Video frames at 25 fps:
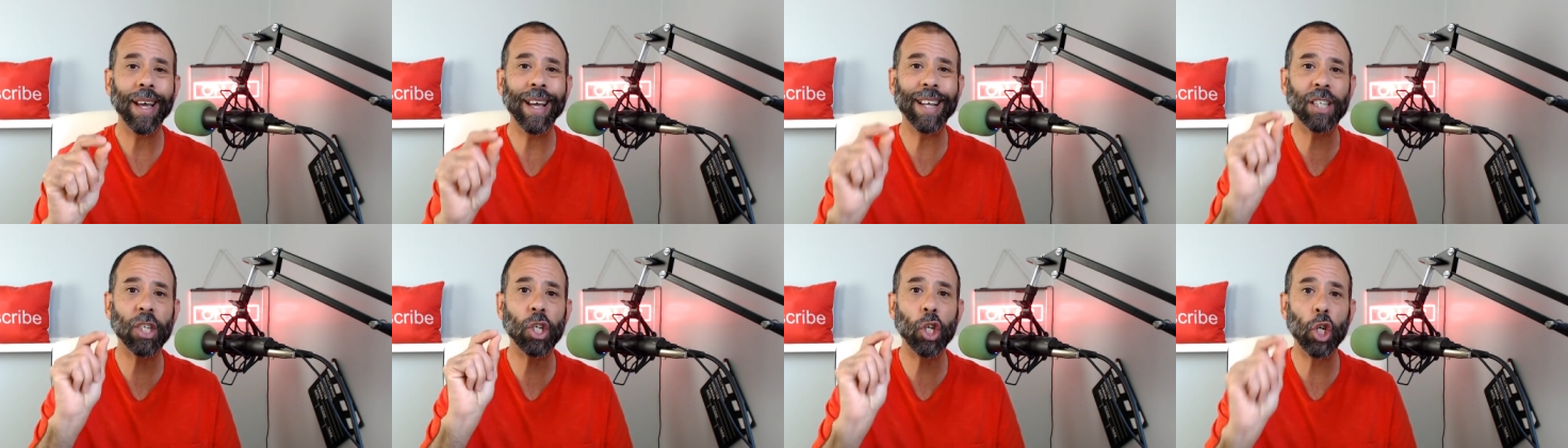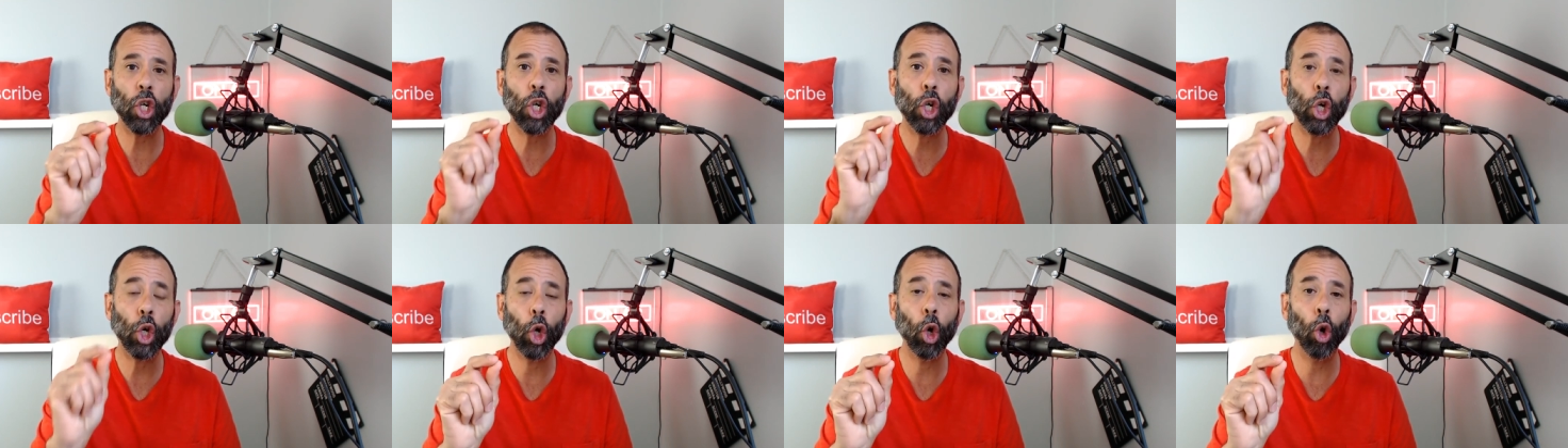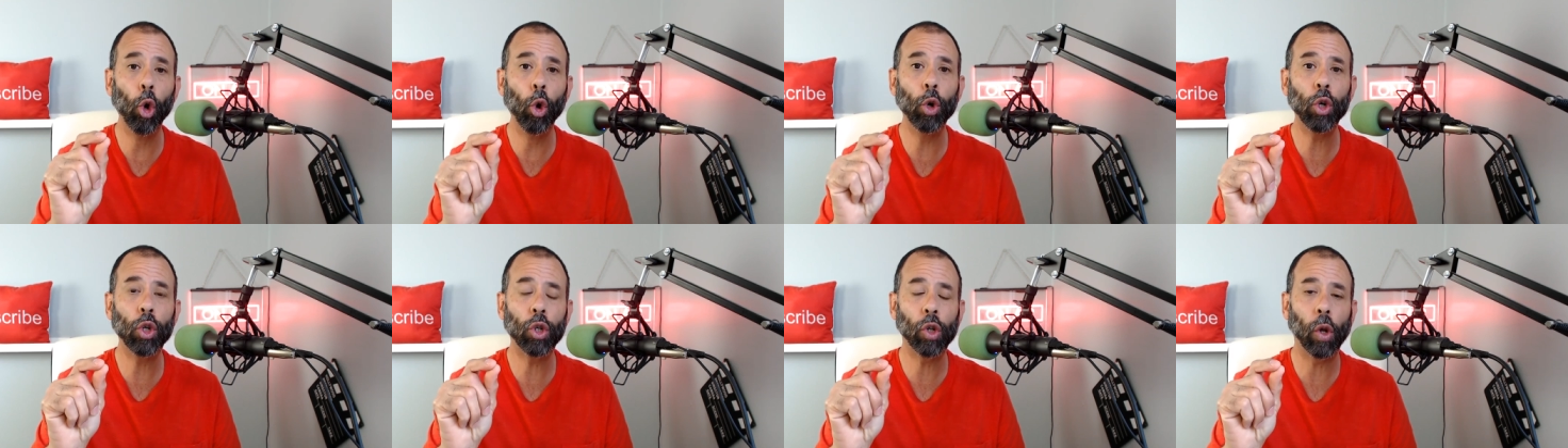it's
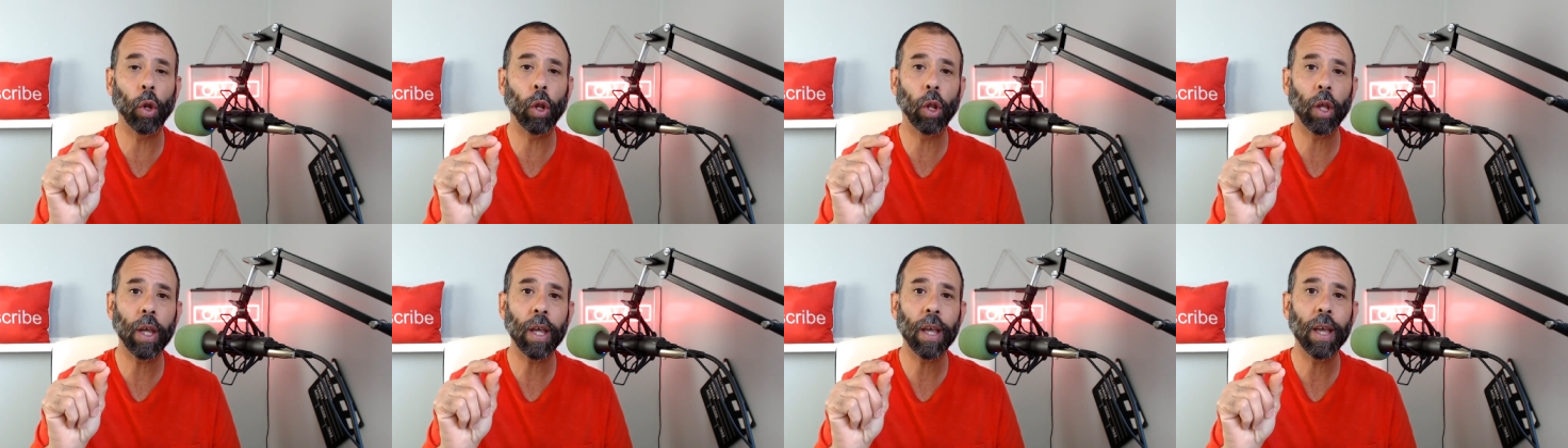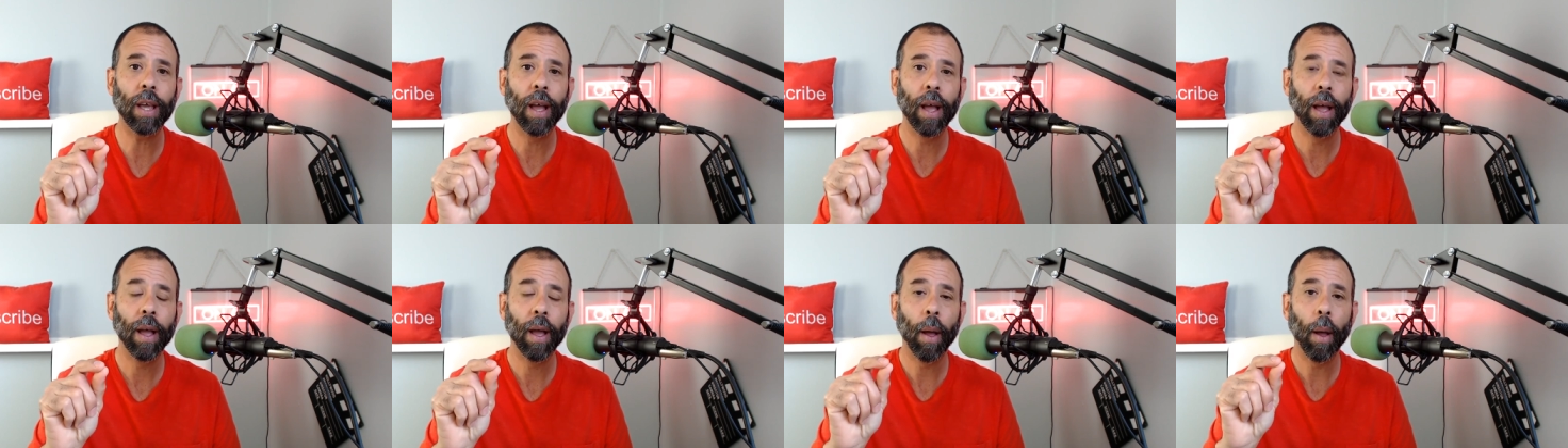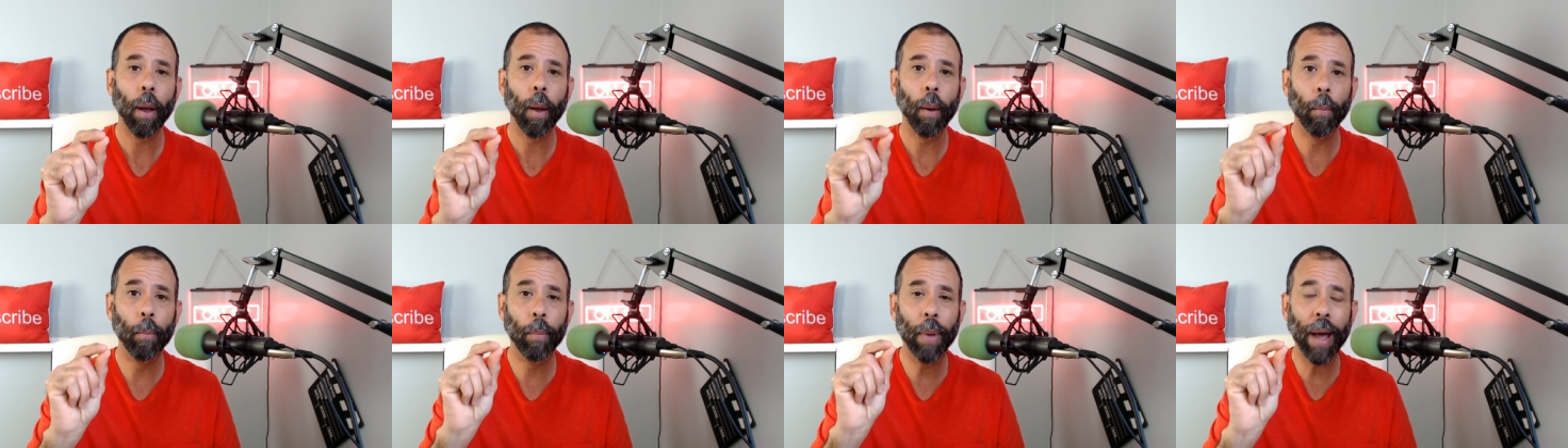usually
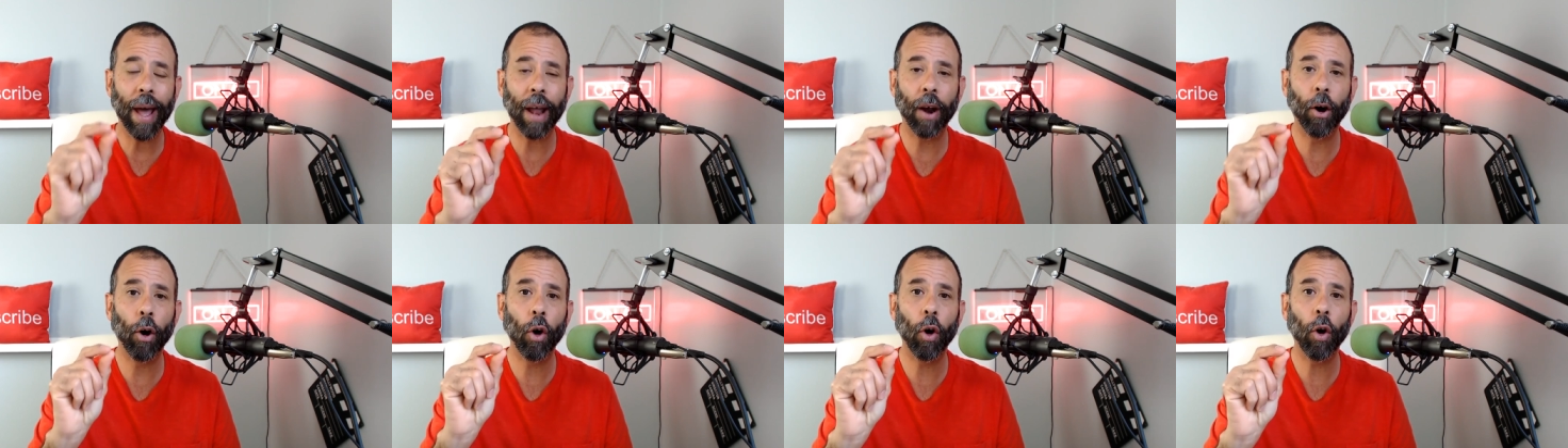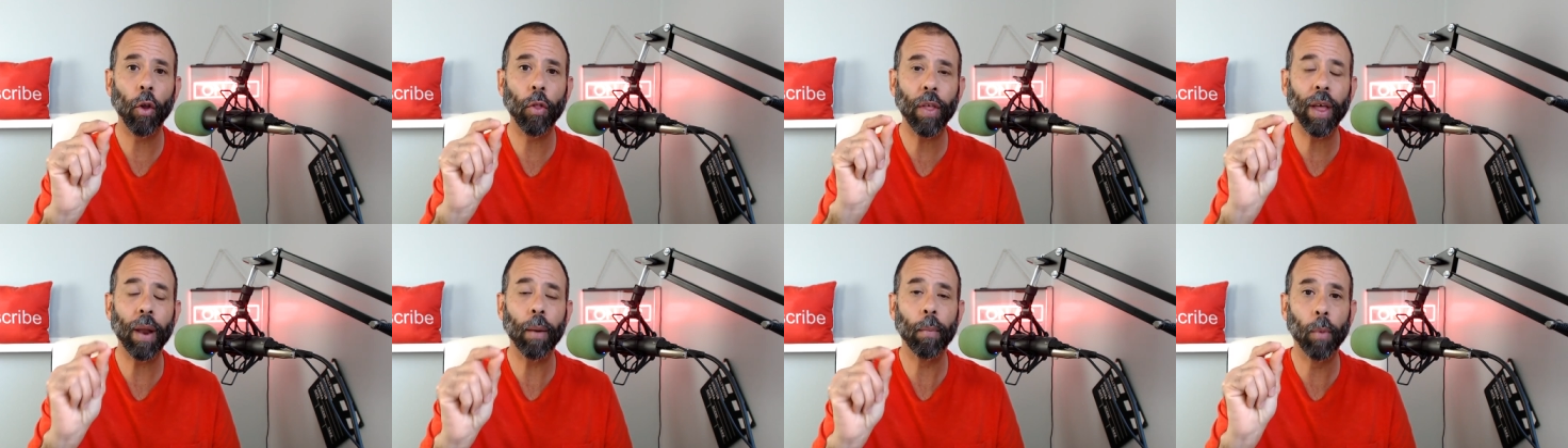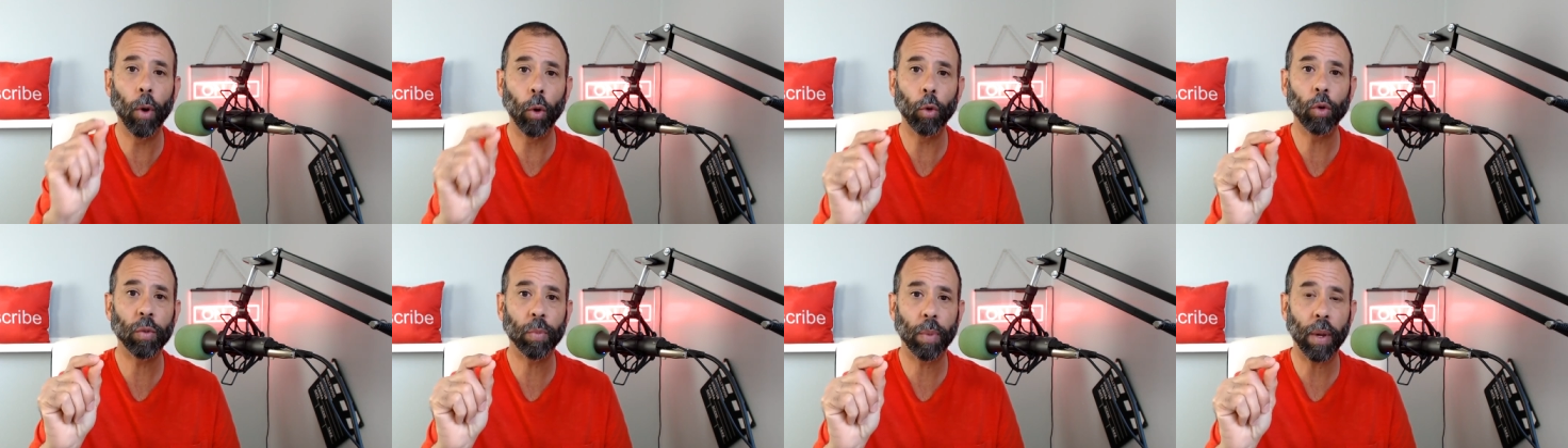better
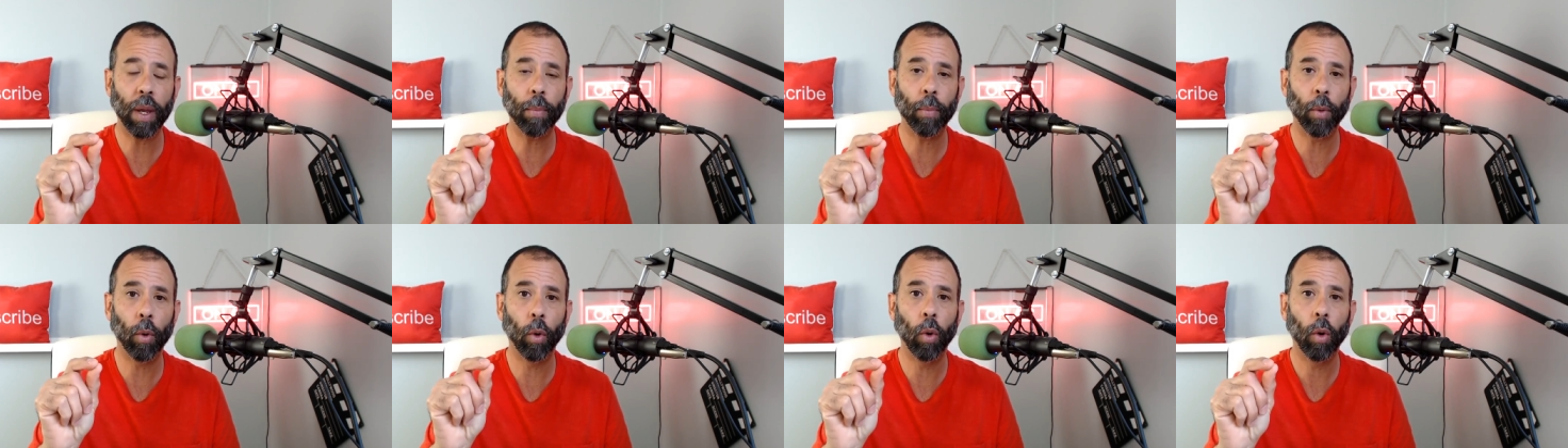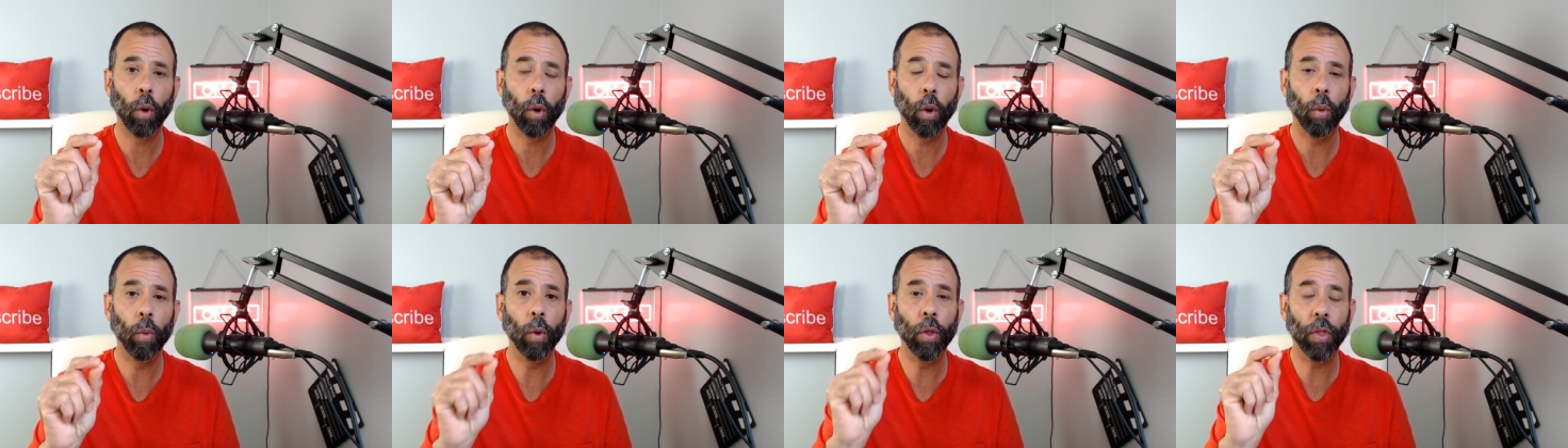than most people